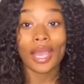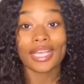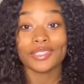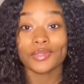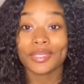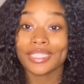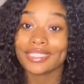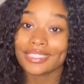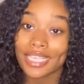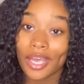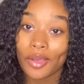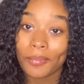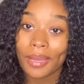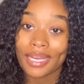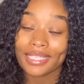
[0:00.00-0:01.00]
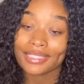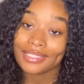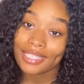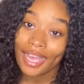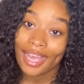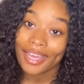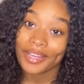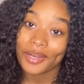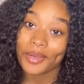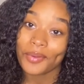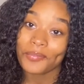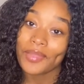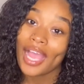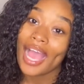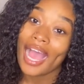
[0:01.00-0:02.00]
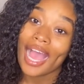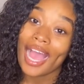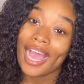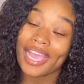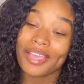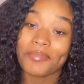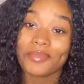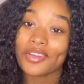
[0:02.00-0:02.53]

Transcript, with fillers: you can tell by the title, I am